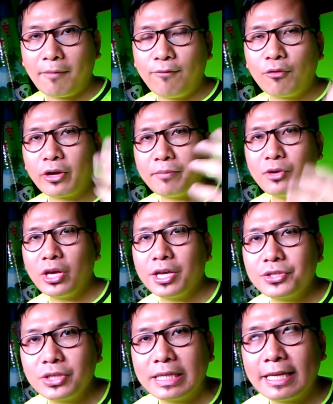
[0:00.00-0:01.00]
Number 4,
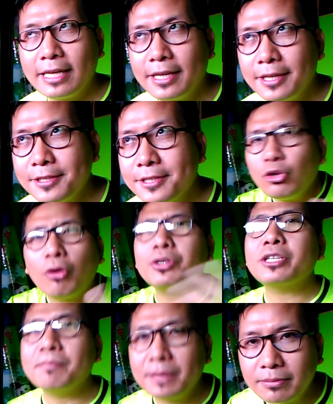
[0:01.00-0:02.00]
communication is
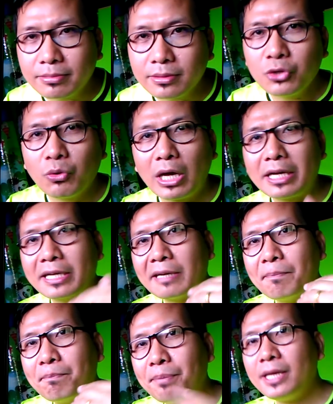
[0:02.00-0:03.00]
non-repeatable. You can't
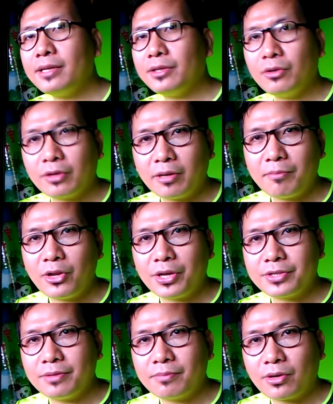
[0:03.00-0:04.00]
repeat your communication